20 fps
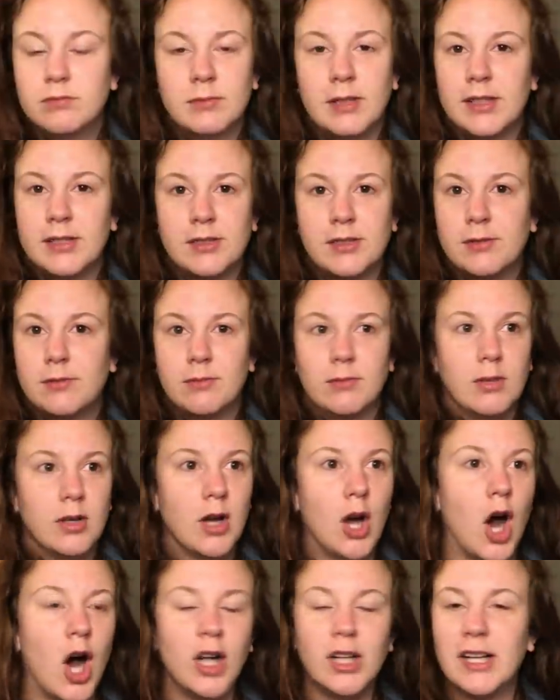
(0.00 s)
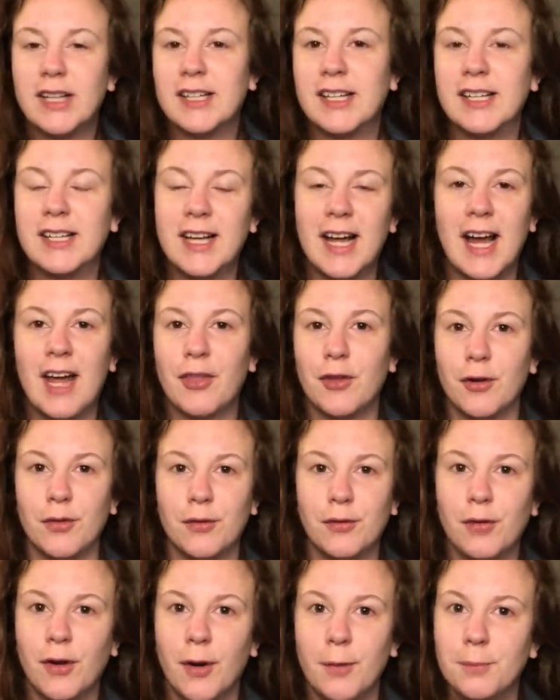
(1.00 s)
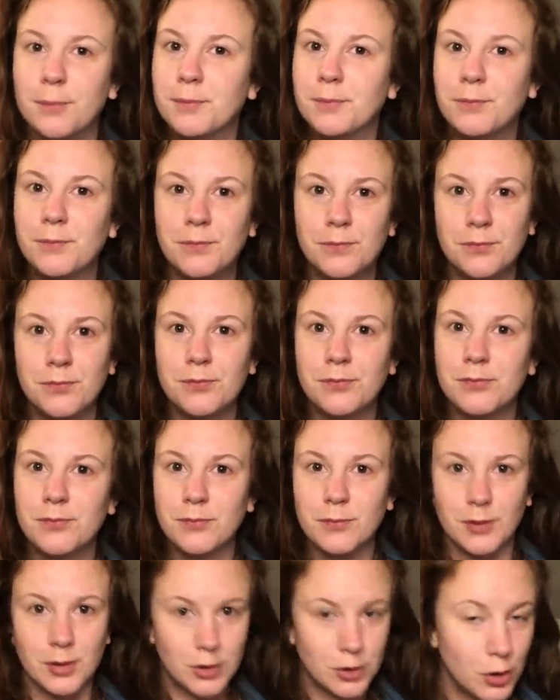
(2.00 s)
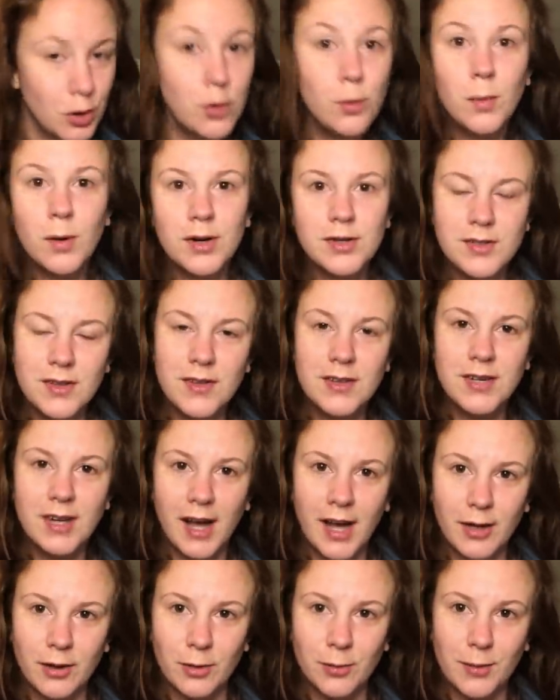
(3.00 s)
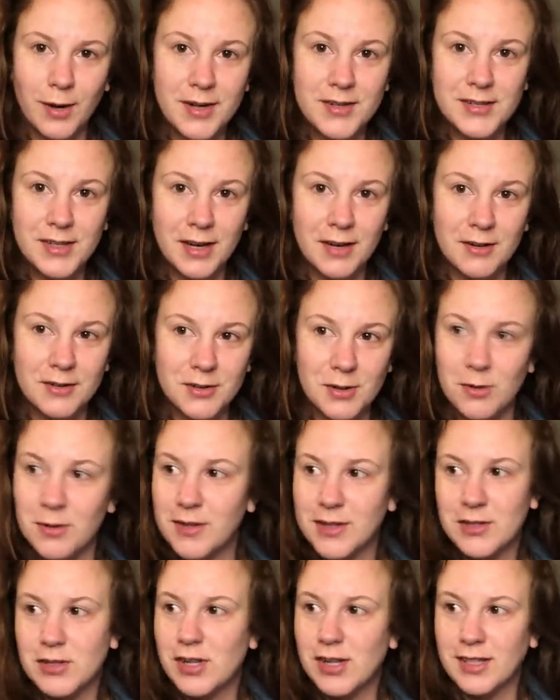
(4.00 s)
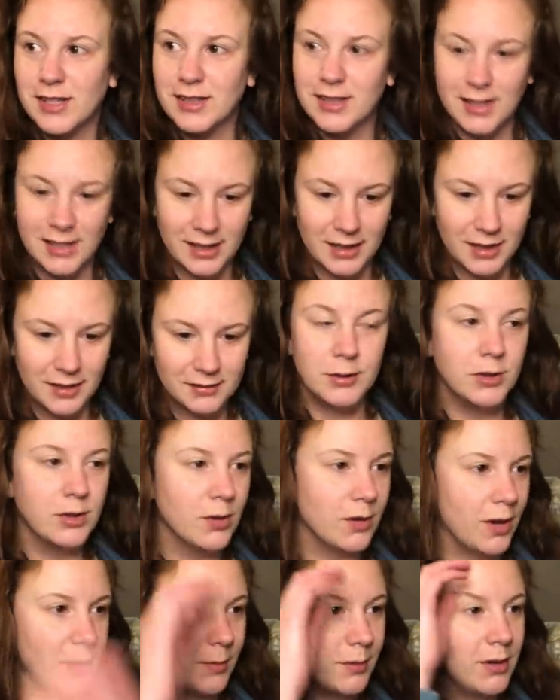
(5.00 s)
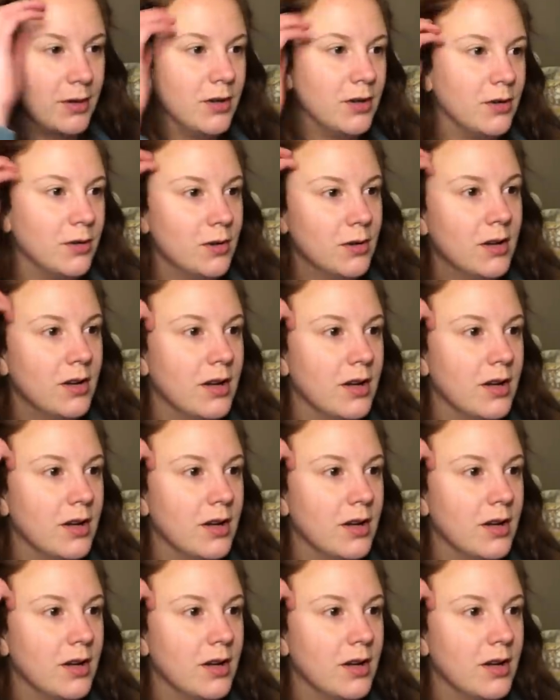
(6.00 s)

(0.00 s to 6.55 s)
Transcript: That's all I can gather from the two words of the title, Raising Arizona. That's all I can think of. You know what I'm gonna do?